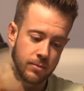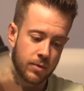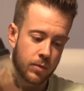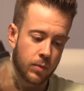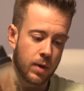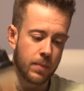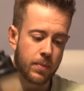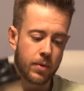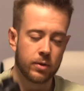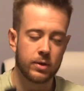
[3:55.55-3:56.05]

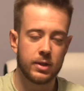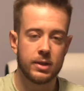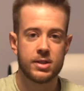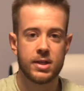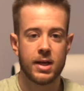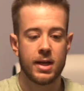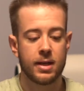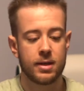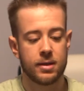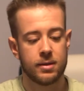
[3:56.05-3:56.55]
Whey protein
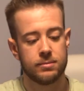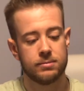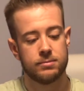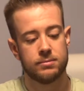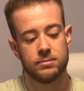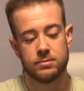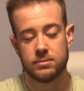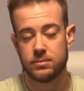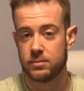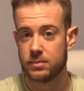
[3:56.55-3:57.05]
shake
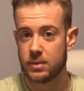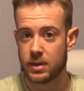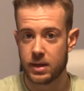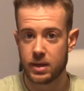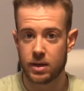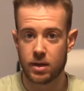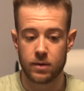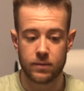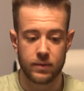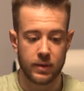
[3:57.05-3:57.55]
and
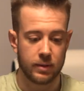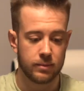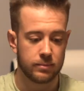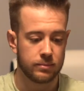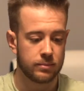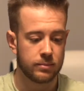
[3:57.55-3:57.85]
a coffee.